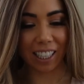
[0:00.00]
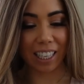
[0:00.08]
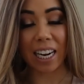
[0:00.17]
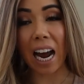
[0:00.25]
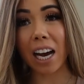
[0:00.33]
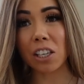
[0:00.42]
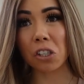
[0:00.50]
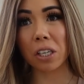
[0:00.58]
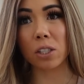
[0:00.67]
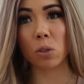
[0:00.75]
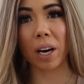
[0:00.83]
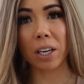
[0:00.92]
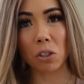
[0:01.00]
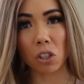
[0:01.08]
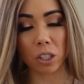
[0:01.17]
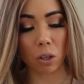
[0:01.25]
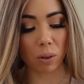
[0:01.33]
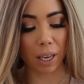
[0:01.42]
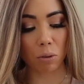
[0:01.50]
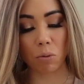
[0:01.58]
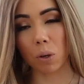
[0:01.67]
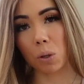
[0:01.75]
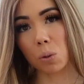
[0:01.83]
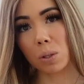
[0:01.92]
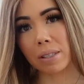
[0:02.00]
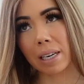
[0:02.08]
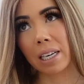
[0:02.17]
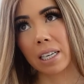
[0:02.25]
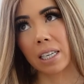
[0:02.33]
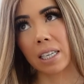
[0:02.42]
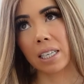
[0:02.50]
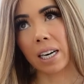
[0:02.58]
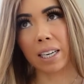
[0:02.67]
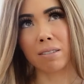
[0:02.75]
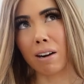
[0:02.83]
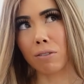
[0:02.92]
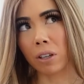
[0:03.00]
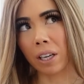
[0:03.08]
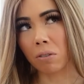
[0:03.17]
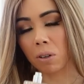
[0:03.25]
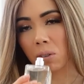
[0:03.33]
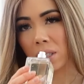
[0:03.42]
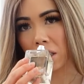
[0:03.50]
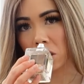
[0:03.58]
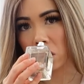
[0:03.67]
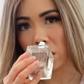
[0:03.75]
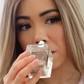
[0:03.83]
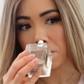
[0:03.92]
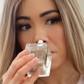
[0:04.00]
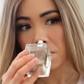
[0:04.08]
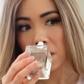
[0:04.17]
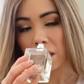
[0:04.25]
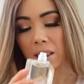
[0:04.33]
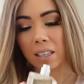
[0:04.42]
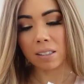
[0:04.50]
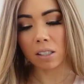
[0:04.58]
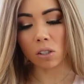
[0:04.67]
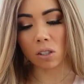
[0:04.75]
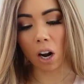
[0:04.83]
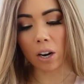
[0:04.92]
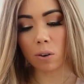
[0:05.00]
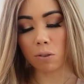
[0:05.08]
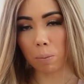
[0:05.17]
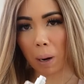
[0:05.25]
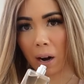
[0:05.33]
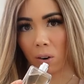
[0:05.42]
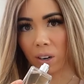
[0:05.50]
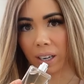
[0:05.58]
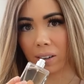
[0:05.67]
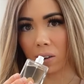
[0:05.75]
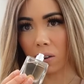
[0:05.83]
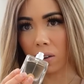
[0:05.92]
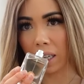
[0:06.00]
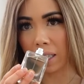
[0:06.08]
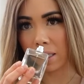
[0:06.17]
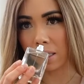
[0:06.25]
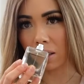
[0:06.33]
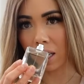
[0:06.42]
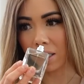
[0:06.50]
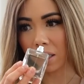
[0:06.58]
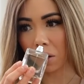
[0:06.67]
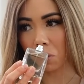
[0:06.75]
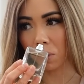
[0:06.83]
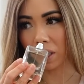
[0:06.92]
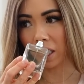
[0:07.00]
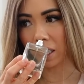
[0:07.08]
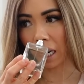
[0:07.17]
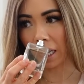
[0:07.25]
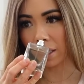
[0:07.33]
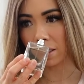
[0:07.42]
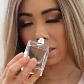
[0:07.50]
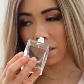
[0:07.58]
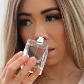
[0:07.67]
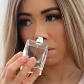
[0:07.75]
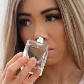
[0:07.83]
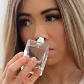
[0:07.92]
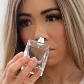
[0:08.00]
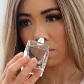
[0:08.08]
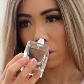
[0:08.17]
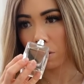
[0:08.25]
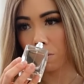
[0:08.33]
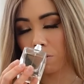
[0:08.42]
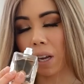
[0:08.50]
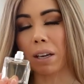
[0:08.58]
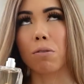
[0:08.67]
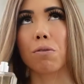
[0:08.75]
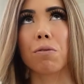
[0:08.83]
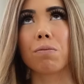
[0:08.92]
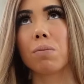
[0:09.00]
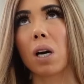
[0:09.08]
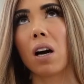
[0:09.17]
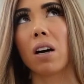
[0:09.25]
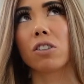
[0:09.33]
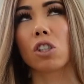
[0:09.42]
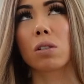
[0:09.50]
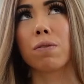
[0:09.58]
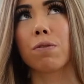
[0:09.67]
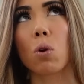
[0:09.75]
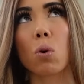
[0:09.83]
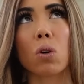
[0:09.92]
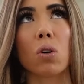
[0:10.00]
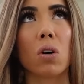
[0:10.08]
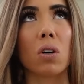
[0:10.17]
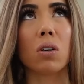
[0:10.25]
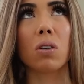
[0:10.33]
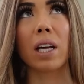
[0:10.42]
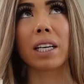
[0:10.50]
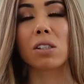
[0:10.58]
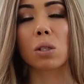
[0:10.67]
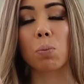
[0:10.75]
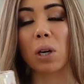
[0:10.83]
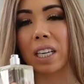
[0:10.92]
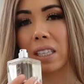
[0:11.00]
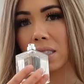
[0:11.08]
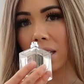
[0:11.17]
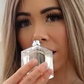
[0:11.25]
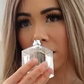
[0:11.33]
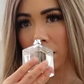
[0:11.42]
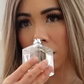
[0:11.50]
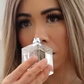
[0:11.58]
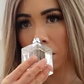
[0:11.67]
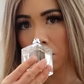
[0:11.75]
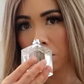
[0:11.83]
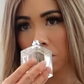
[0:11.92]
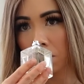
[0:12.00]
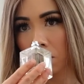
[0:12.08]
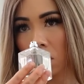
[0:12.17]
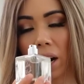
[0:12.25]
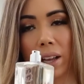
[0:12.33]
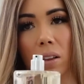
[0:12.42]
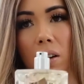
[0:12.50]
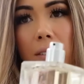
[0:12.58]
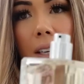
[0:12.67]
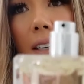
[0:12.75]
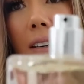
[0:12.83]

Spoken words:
And it actually, so I usually don't like rose. I never like rose, actually. This is not overpowering at all. And it still has like a really nice, like just floral, like springy scent. I love it.